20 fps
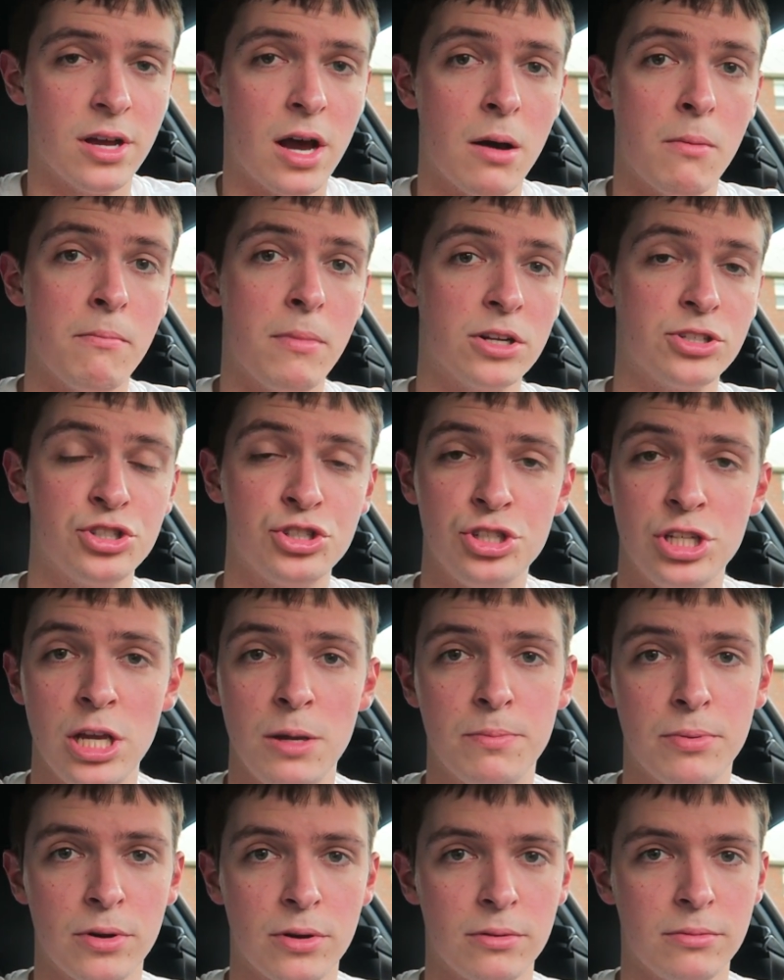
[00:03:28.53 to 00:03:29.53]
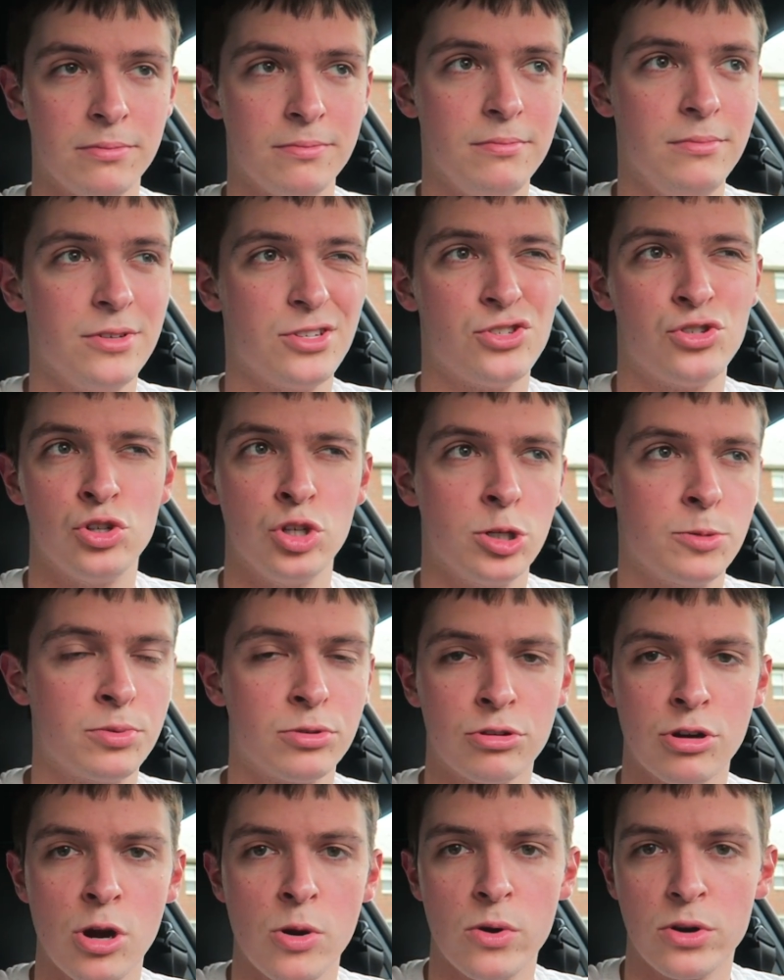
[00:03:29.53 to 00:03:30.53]
a much cheaper
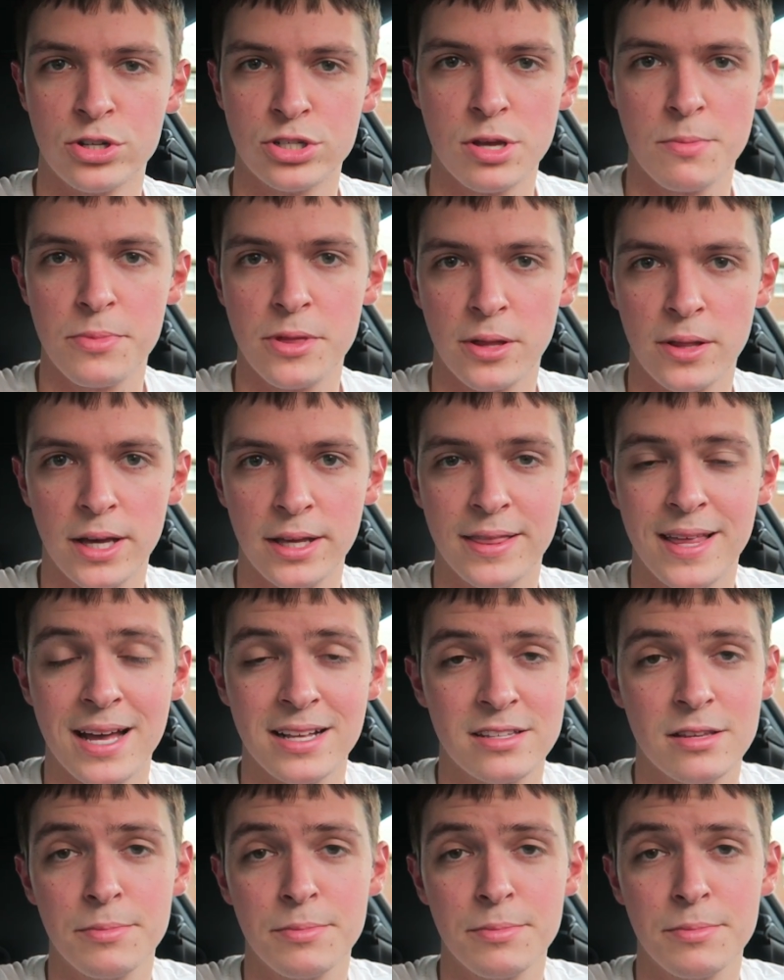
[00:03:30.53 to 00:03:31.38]
Subaru or something like that,